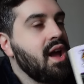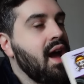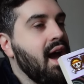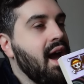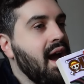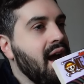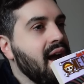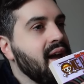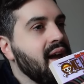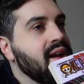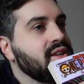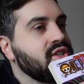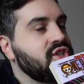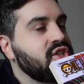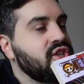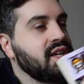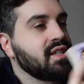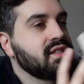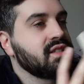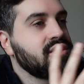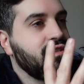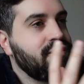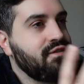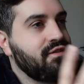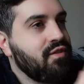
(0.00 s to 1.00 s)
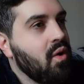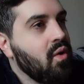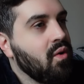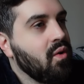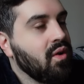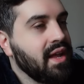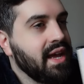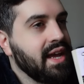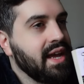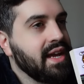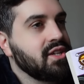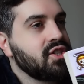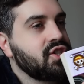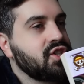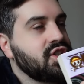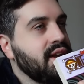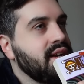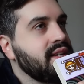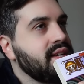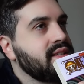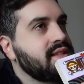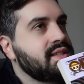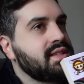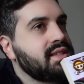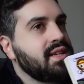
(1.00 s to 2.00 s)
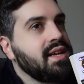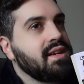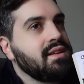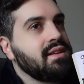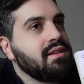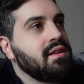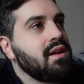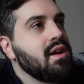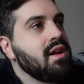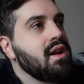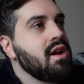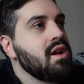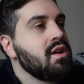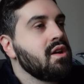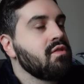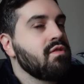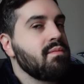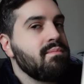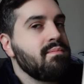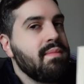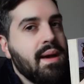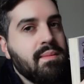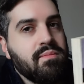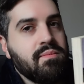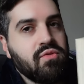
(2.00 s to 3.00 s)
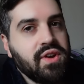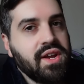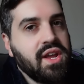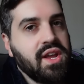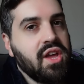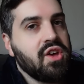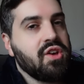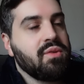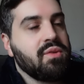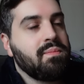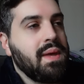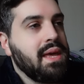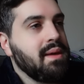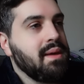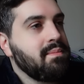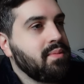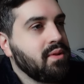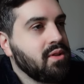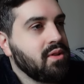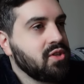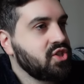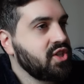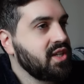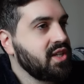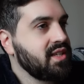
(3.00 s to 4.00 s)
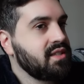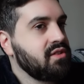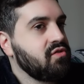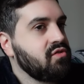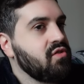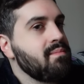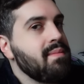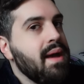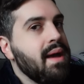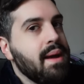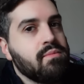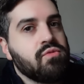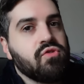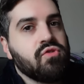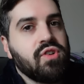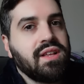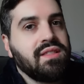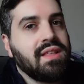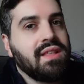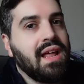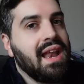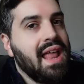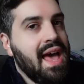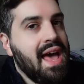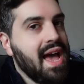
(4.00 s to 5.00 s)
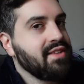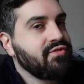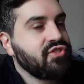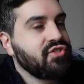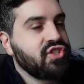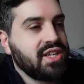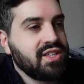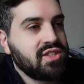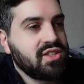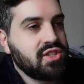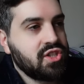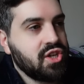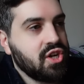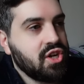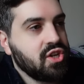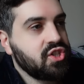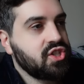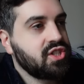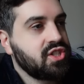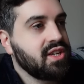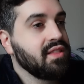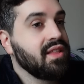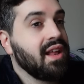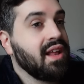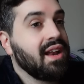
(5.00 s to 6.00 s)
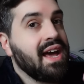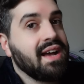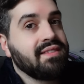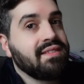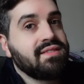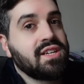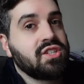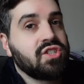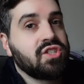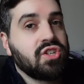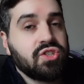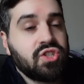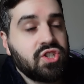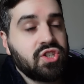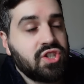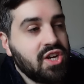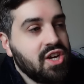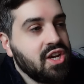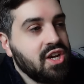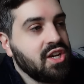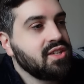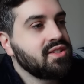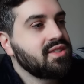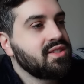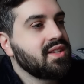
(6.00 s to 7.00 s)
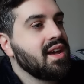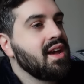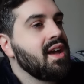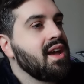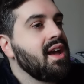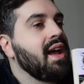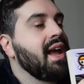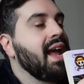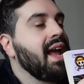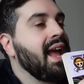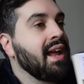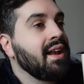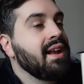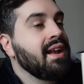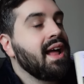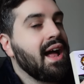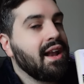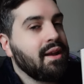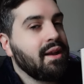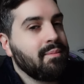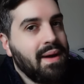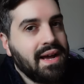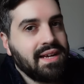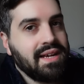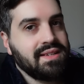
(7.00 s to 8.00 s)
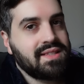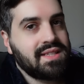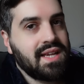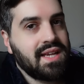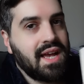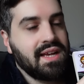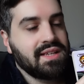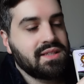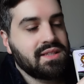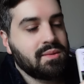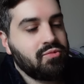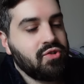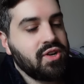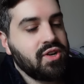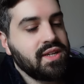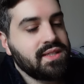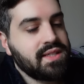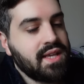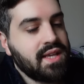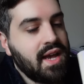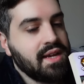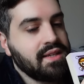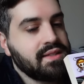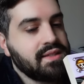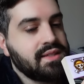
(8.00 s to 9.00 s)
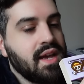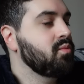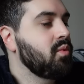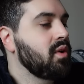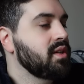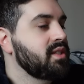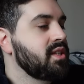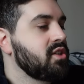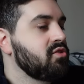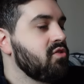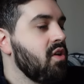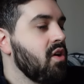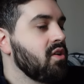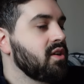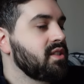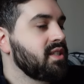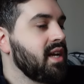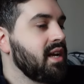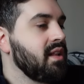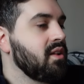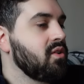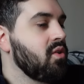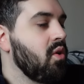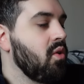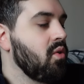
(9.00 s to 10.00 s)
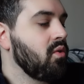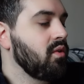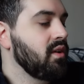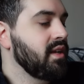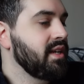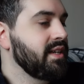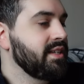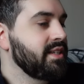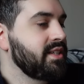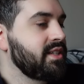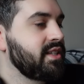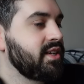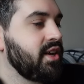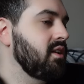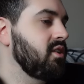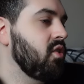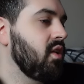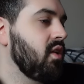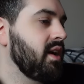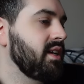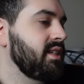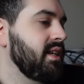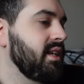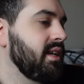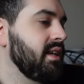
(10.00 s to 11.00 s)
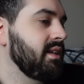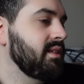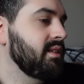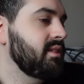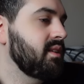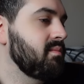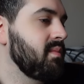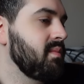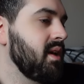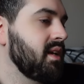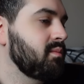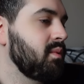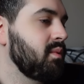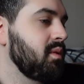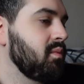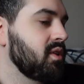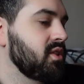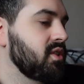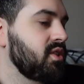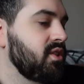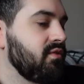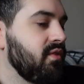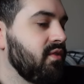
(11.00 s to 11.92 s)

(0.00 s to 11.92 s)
and she's falling. She's still remembering her people. She's still remembering the lives she's touched and the lives that touched hers in Alabasta as a princess. What did Crocodile call it? Your idealism makes me want to